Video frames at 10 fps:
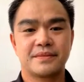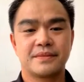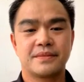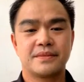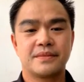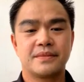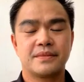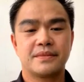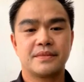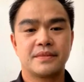
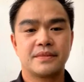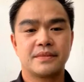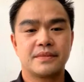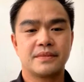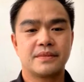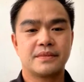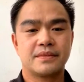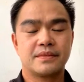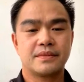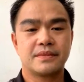
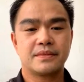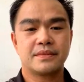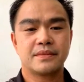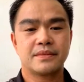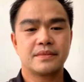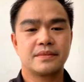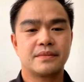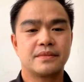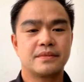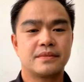
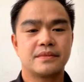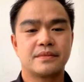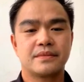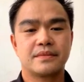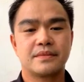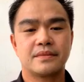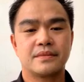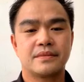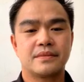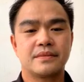
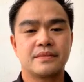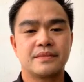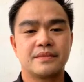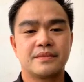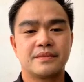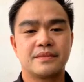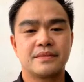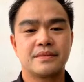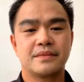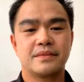
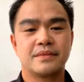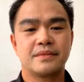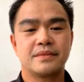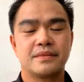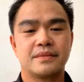This person isn't speaking.